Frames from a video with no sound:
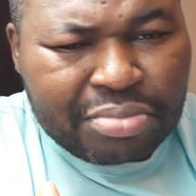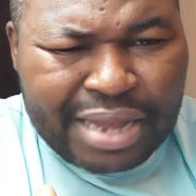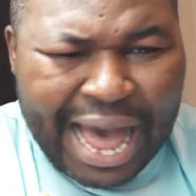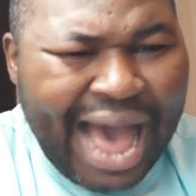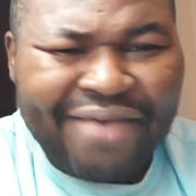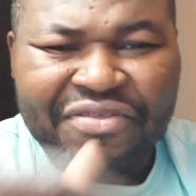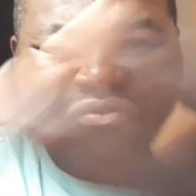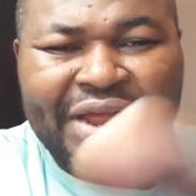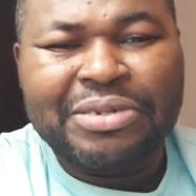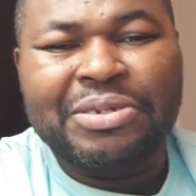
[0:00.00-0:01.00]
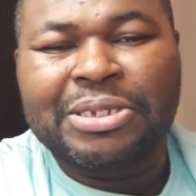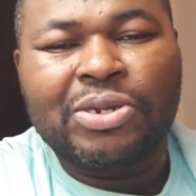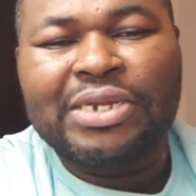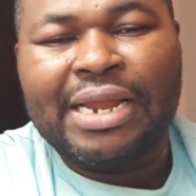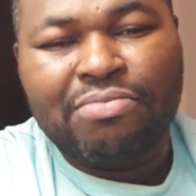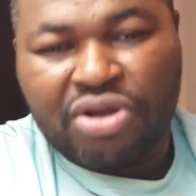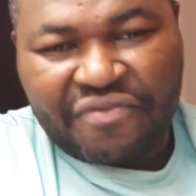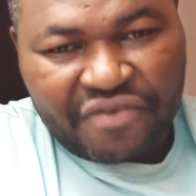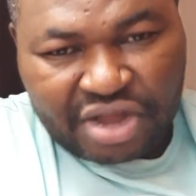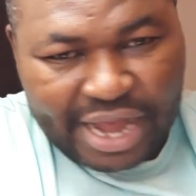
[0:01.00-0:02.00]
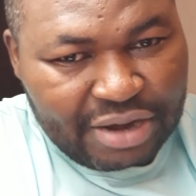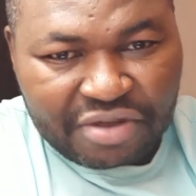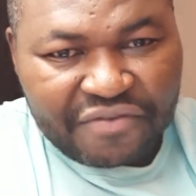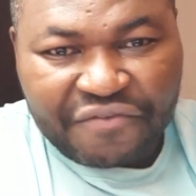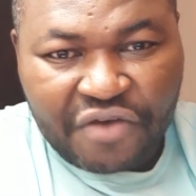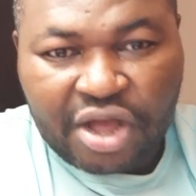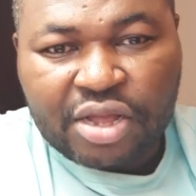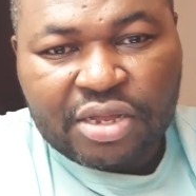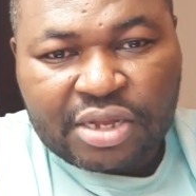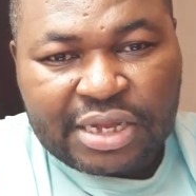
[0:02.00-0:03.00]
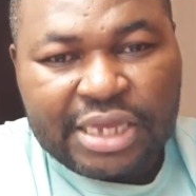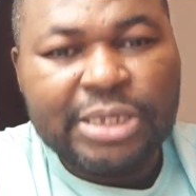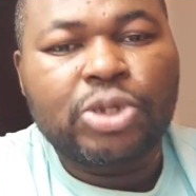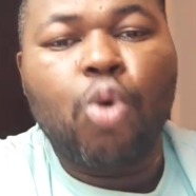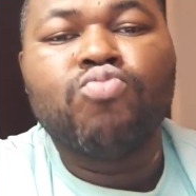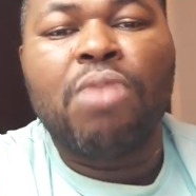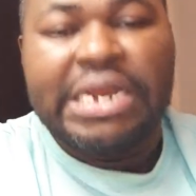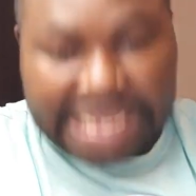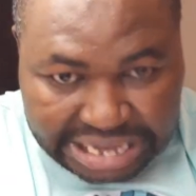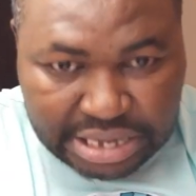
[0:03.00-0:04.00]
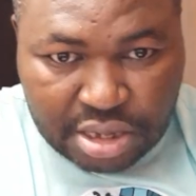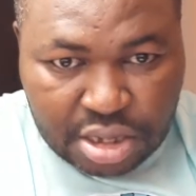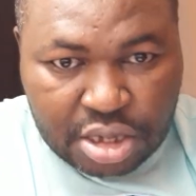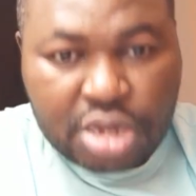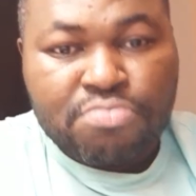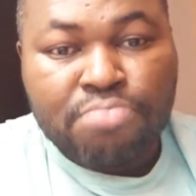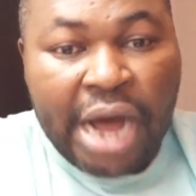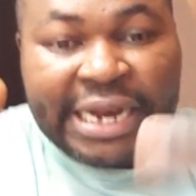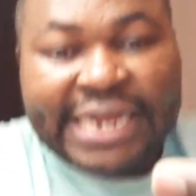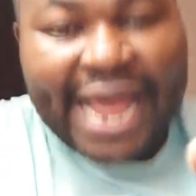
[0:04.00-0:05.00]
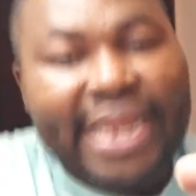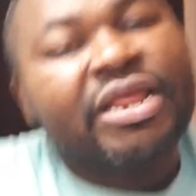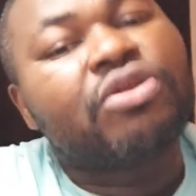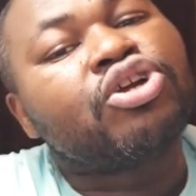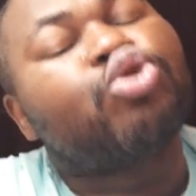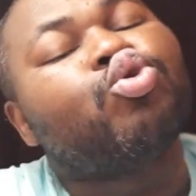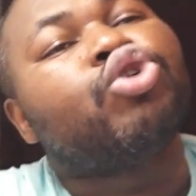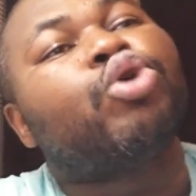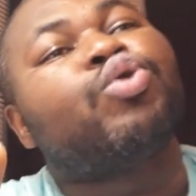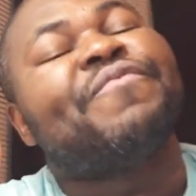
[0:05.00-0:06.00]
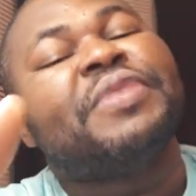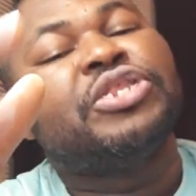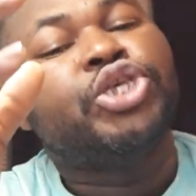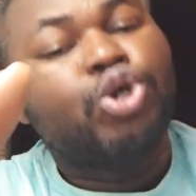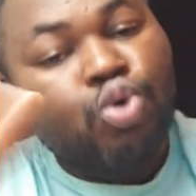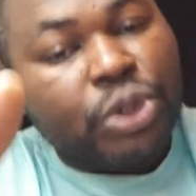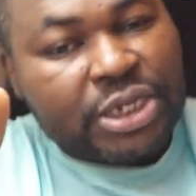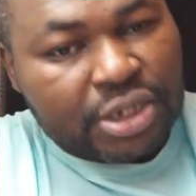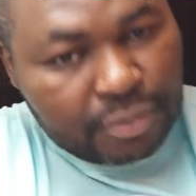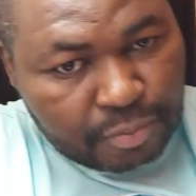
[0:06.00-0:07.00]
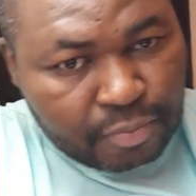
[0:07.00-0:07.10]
I have the right to insult that motherfucker. I don't give a fuck. He stole money. Money that it could have been used